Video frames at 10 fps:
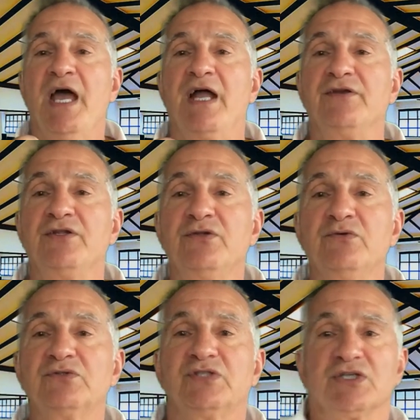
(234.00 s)
and you
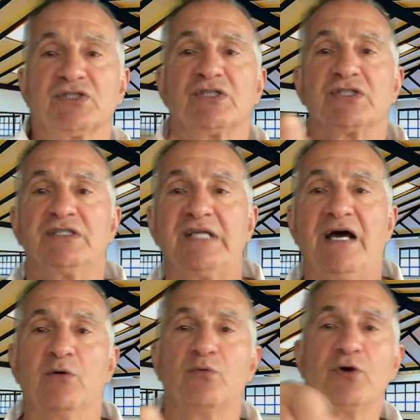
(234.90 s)
use this as a
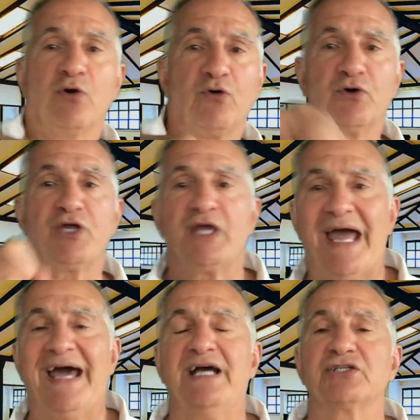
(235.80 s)
downward hooking
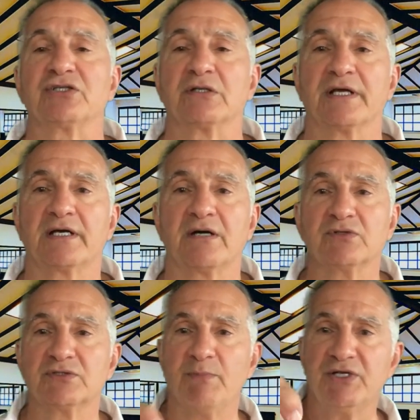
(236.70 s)
action, like I
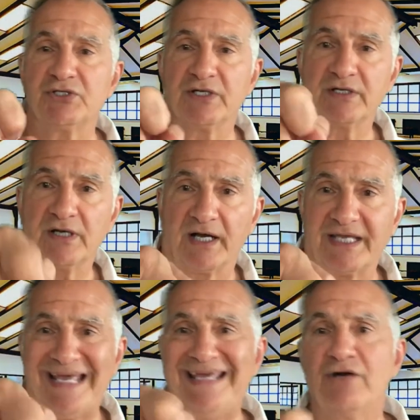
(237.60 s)
was mentioning, a
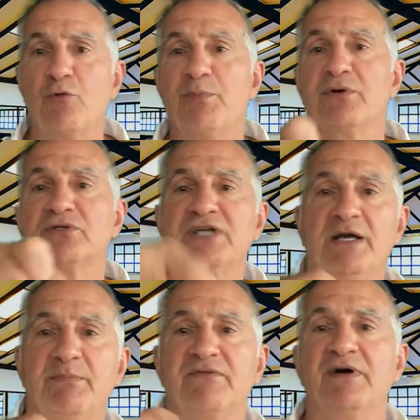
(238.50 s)
can opener
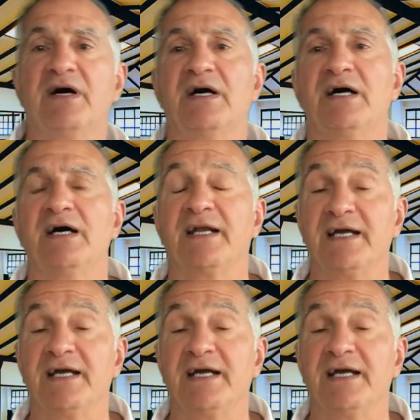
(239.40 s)
type of uh, an